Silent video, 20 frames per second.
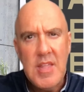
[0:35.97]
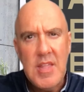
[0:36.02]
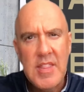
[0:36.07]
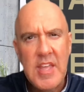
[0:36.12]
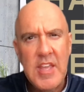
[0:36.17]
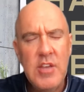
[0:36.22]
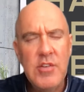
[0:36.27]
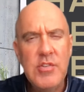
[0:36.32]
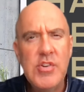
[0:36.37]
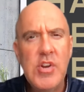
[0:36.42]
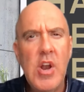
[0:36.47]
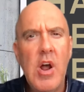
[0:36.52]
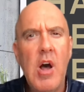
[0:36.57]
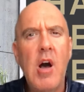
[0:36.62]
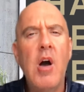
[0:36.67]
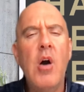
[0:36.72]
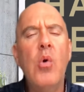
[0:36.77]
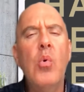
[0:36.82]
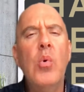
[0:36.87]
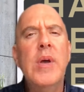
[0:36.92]
that you should
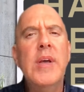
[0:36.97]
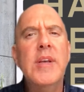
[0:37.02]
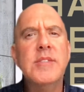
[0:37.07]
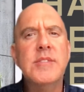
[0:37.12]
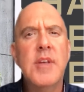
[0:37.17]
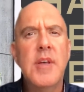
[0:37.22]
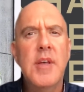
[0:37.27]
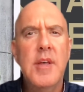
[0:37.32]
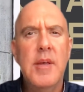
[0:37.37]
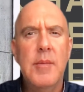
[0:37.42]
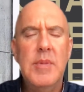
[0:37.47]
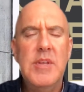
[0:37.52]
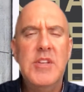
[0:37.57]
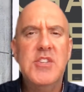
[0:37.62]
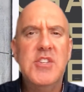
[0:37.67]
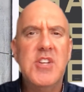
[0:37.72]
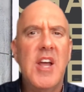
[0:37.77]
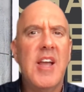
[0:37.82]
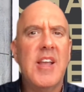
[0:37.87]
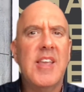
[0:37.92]
always be
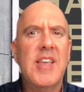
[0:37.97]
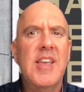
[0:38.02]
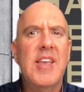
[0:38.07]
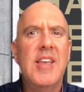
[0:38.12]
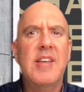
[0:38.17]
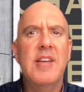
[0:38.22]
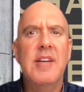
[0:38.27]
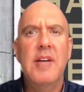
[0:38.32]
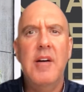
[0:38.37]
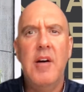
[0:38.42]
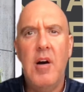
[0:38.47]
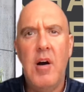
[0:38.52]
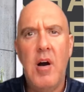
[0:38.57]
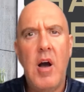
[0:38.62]
checking